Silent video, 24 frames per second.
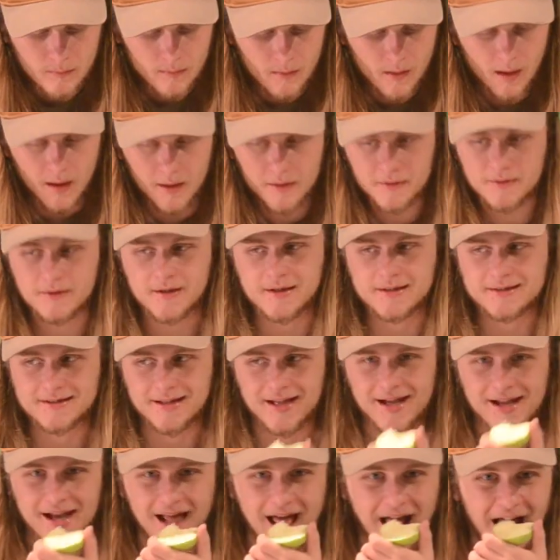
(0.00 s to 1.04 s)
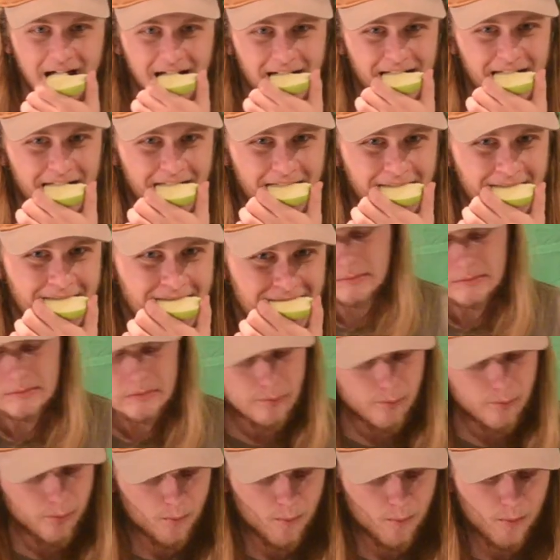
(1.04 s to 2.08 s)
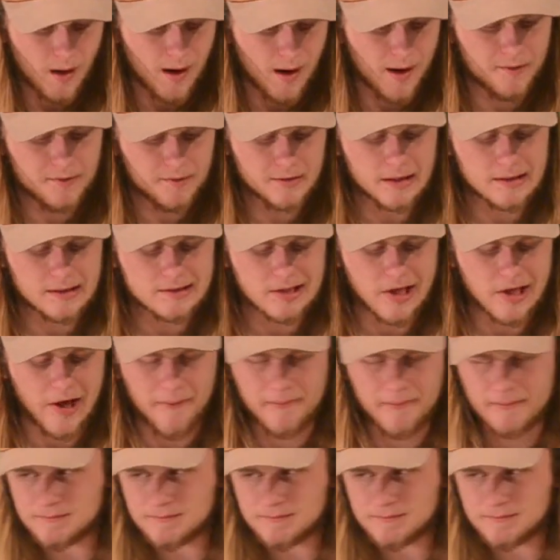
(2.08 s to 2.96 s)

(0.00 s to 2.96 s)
I don't like that. I don't like that.